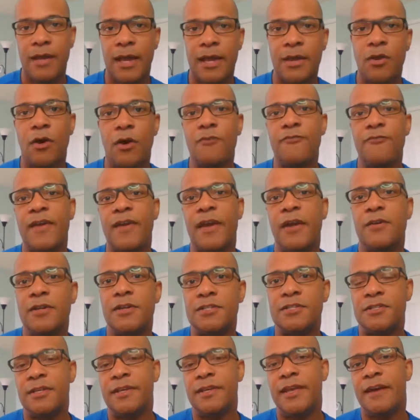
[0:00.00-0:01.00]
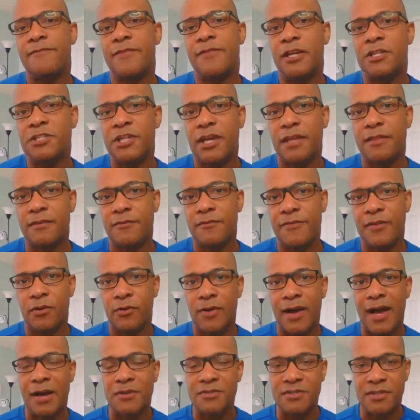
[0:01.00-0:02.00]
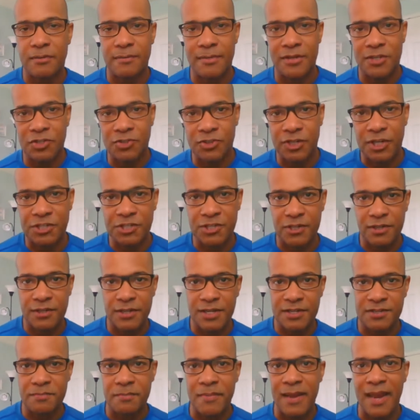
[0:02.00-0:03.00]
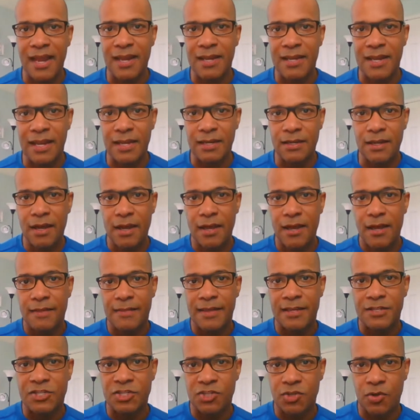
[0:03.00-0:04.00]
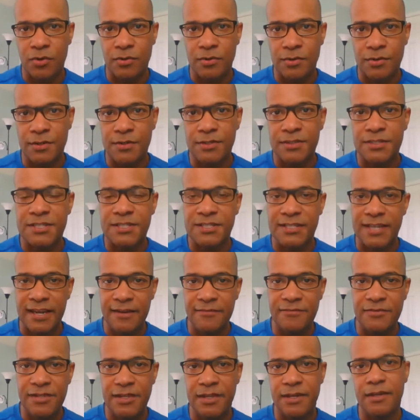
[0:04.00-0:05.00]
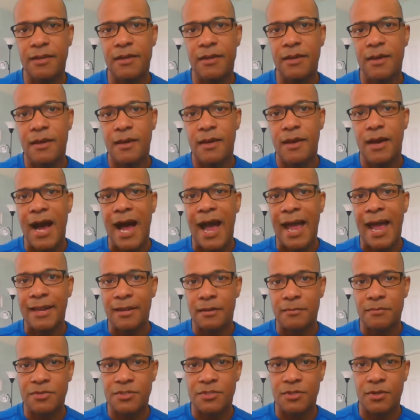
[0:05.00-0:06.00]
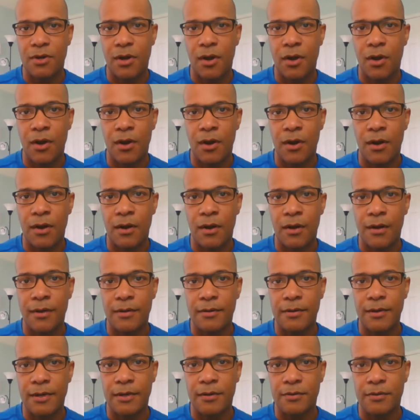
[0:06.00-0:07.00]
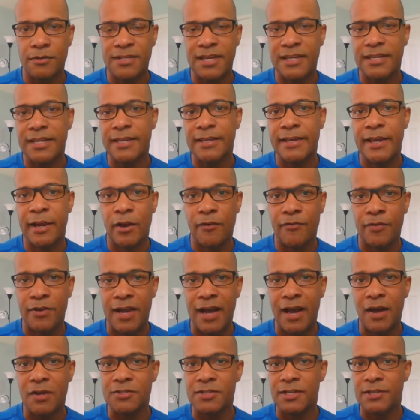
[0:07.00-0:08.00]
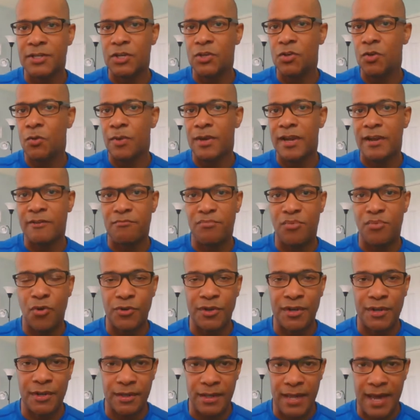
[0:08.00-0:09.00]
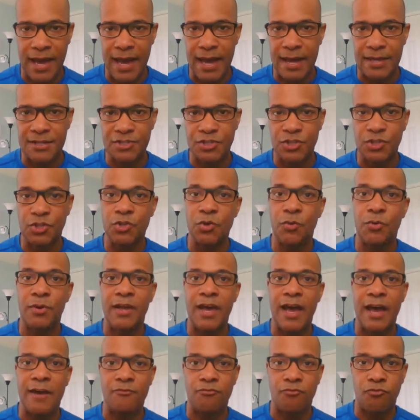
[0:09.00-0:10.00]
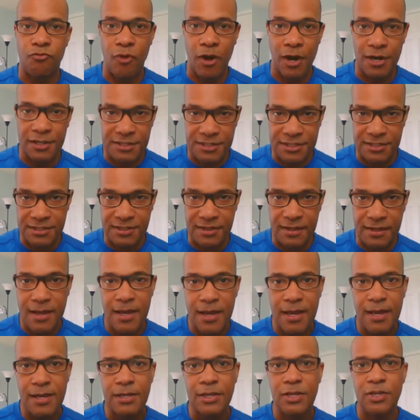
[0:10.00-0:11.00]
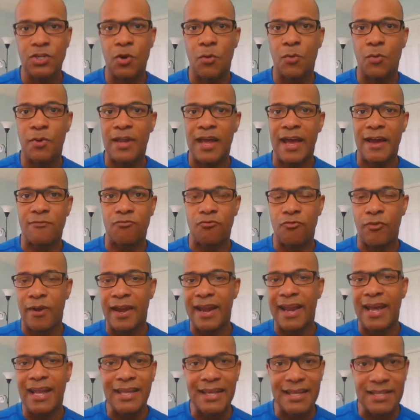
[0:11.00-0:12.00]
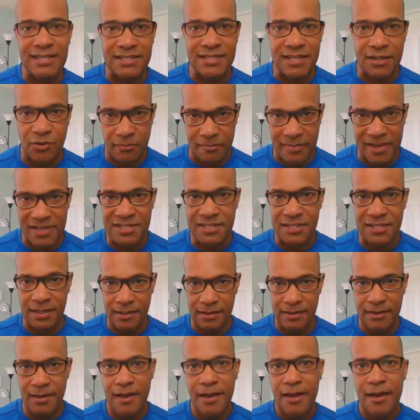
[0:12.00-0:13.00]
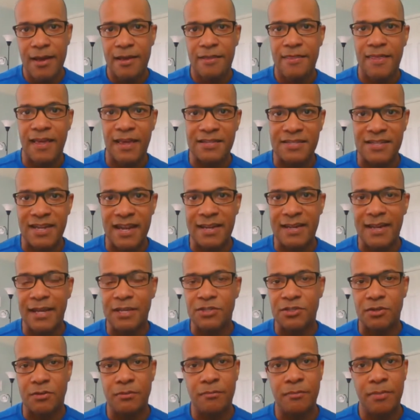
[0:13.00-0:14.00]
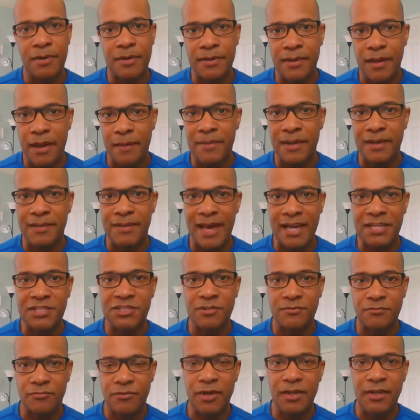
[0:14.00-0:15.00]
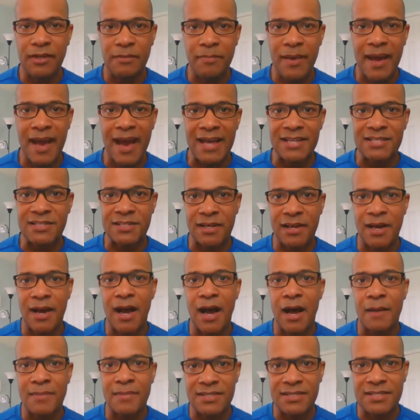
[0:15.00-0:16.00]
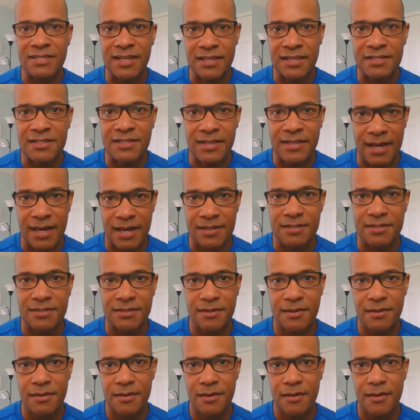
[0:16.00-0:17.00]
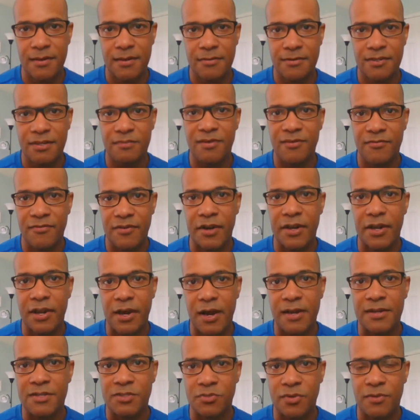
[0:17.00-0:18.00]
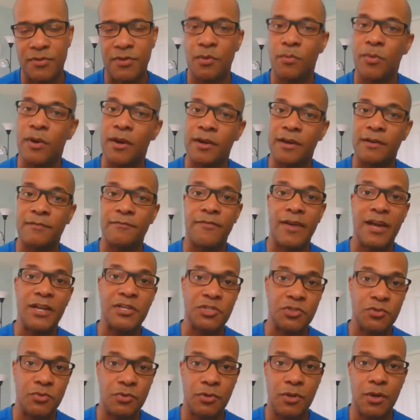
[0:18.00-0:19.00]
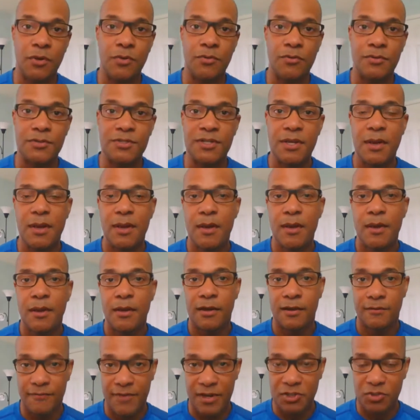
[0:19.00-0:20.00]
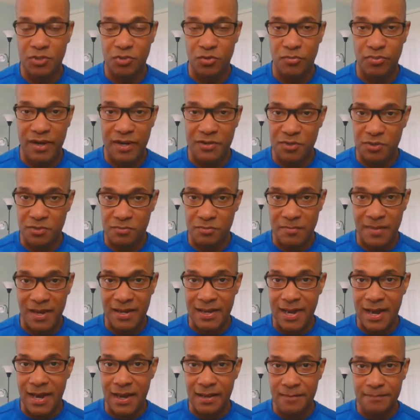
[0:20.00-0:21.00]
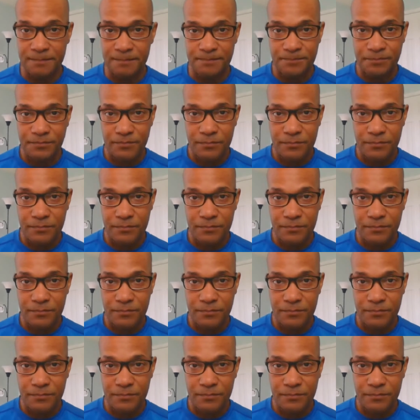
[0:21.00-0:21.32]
in all fairness, the FHA, the Federal Housing Administration, does mandate that certain safety items are, taken care of in a house. Like, you don't want to have broken glass, you don't want to have rust, you don't want to have railings that are missing, things of that nature. But I mean, that should really pass the common sense test, to be very honest with you, where conventional loans, conventional appraisals may not